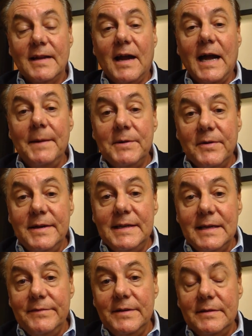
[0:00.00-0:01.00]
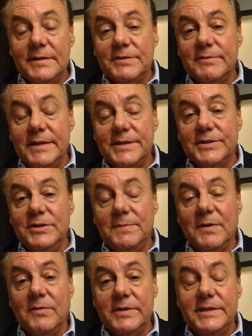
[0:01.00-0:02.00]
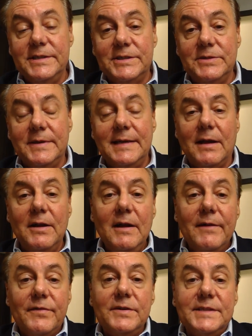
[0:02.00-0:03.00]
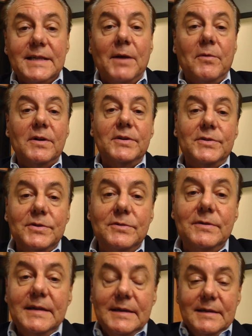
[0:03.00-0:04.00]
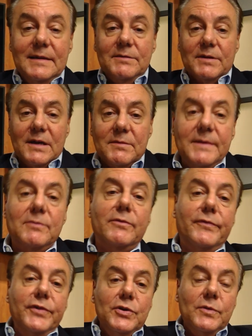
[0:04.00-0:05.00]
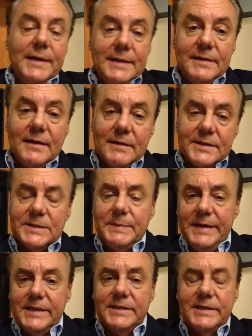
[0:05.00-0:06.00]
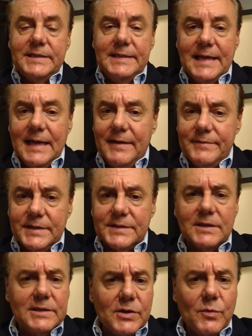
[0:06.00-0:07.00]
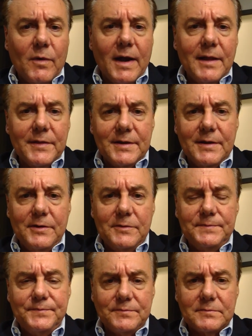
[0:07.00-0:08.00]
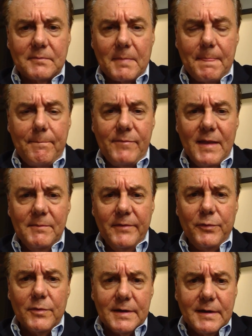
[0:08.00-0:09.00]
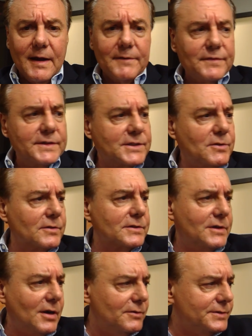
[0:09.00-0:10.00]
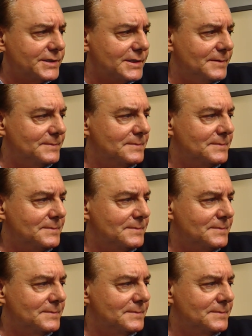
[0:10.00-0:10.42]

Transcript: I'm going to give you the straight scoop on what she's doing. Now, first thing I want to do, we're going to be reviewing a speech that she gave just a little while ago before a conference called COAST.